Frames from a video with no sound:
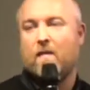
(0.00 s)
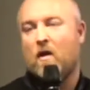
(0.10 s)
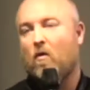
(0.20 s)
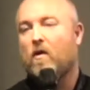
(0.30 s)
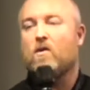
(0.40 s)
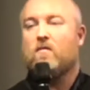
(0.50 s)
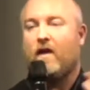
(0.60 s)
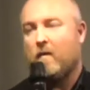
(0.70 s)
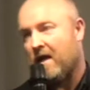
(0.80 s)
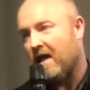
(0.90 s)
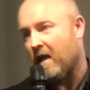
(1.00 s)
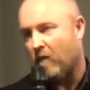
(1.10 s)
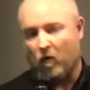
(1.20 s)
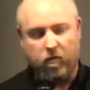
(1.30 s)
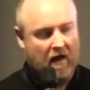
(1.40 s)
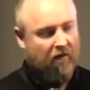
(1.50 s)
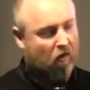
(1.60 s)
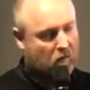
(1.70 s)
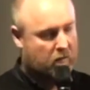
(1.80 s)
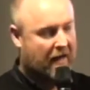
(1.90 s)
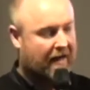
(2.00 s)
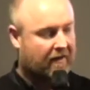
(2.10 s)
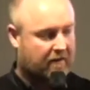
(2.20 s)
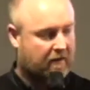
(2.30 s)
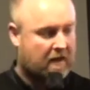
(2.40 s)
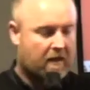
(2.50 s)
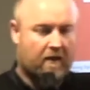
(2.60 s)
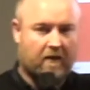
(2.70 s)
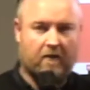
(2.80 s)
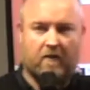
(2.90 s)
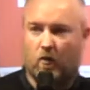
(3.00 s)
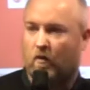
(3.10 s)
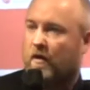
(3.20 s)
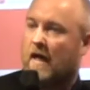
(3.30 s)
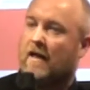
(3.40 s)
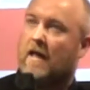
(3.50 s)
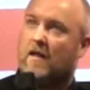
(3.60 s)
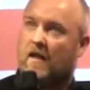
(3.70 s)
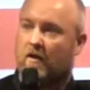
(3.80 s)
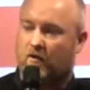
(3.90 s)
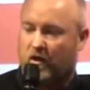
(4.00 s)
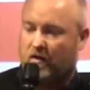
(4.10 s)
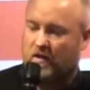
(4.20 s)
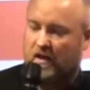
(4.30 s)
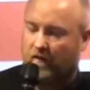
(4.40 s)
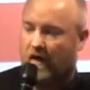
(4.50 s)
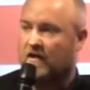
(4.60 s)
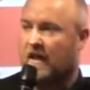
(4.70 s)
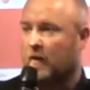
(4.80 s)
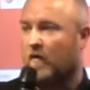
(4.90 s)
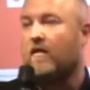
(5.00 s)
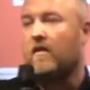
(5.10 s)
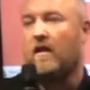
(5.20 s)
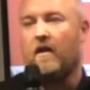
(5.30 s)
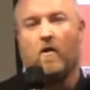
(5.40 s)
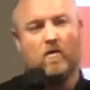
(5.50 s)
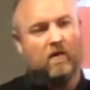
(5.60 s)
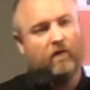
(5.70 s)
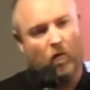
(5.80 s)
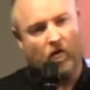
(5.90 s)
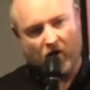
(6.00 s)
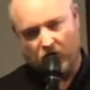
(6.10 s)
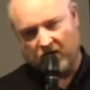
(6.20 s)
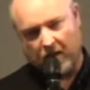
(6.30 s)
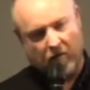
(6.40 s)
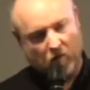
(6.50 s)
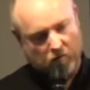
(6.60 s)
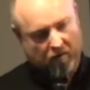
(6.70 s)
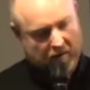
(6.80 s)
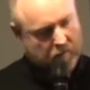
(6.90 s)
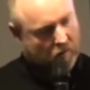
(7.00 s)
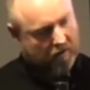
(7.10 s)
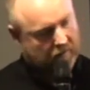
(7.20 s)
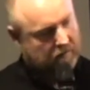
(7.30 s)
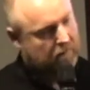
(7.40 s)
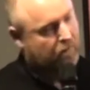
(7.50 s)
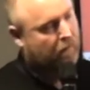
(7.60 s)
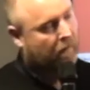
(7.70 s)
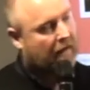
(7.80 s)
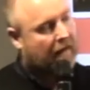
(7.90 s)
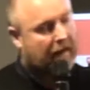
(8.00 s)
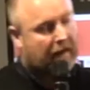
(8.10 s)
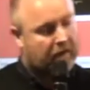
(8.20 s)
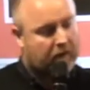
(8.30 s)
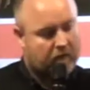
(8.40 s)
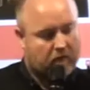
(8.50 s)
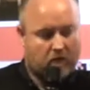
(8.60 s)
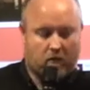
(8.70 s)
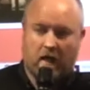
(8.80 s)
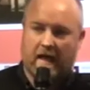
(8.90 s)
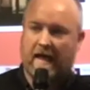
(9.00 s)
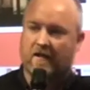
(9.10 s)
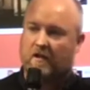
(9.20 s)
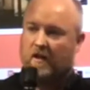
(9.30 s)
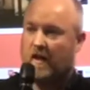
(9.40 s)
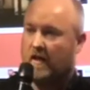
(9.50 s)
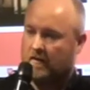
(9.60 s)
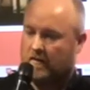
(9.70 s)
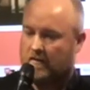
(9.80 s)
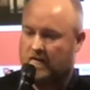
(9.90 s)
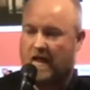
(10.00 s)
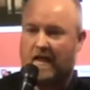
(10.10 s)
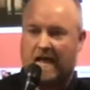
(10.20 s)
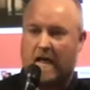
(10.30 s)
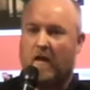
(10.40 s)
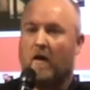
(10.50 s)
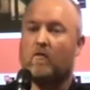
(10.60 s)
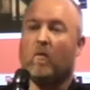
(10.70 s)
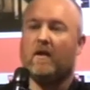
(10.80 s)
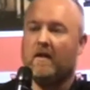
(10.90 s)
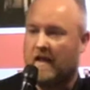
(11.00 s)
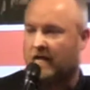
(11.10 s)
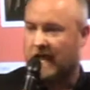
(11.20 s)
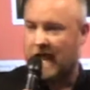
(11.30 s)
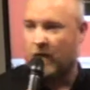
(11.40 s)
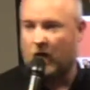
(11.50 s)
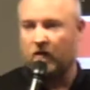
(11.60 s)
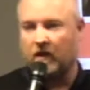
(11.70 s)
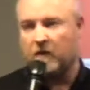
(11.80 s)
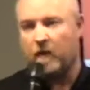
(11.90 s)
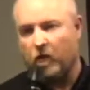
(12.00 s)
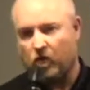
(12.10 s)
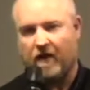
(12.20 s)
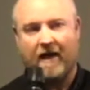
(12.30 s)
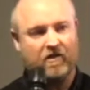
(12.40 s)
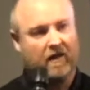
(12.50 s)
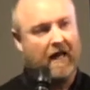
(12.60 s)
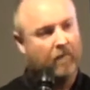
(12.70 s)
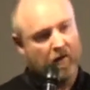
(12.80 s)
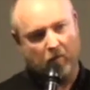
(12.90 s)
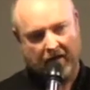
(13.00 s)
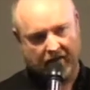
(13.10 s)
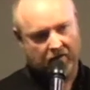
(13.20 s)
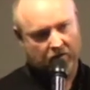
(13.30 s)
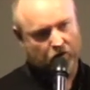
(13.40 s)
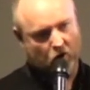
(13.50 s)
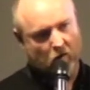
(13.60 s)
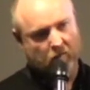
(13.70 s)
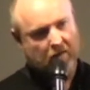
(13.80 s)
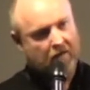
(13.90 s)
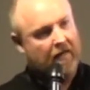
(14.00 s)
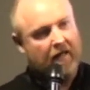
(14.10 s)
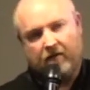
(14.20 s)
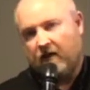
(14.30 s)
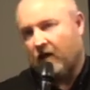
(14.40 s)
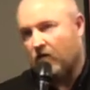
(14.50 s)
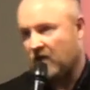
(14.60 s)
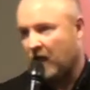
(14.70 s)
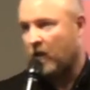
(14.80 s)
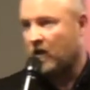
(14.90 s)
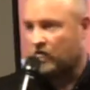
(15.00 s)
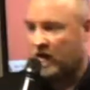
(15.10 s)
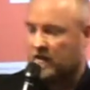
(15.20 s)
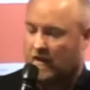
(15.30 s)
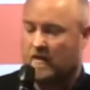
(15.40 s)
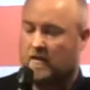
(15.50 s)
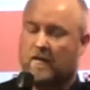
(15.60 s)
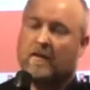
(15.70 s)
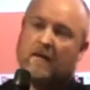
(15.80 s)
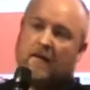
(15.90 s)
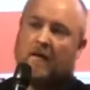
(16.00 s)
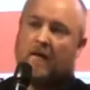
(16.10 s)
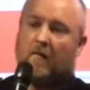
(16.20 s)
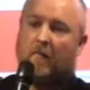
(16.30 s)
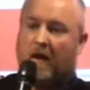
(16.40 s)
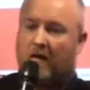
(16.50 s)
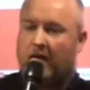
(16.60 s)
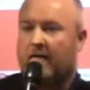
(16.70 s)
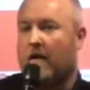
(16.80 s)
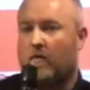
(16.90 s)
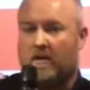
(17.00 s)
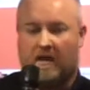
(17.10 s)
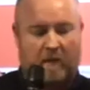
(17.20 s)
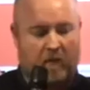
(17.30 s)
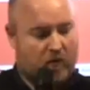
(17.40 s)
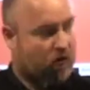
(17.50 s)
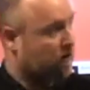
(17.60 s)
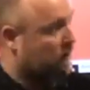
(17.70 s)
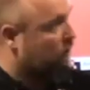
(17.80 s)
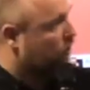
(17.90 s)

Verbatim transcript: email, there wasn't very many email platforms, but I had, two, I in the year 2007, I actually had about 3,000, 4,000 emails by this point. And I actually sent an email. I was wanting to send an email to these people to actually get them to come back into the shop. I had 3,000 email addresses. But the tile system I was using in the